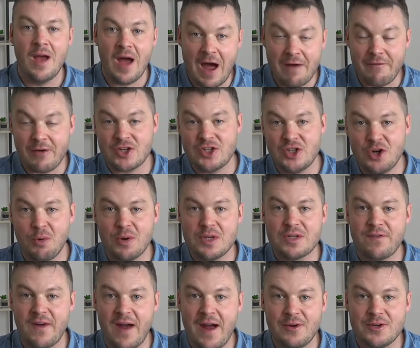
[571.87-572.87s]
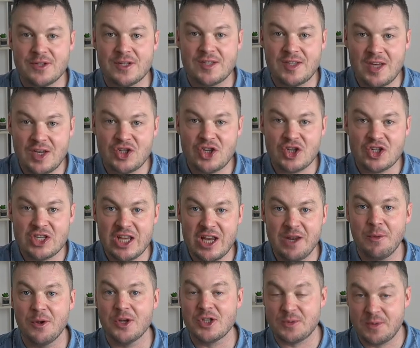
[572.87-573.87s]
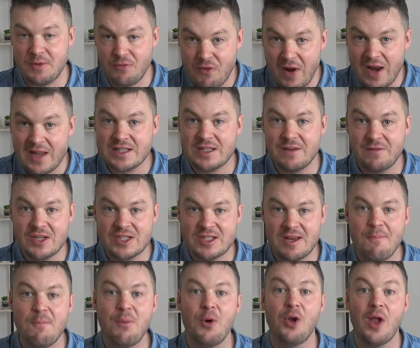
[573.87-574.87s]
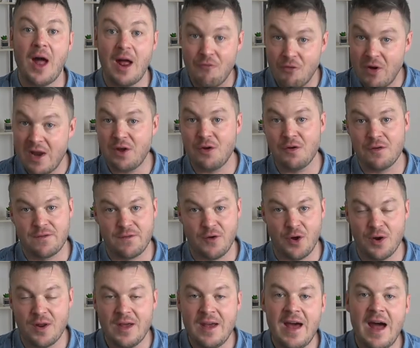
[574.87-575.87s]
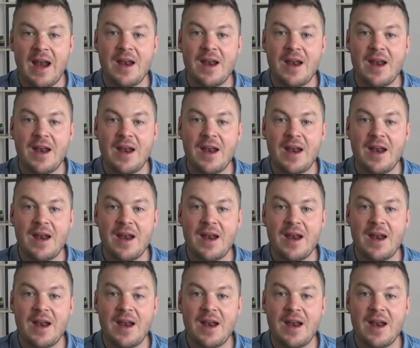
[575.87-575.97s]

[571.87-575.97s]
I've actually always found teaching syllables to be relatively simple and really good fun.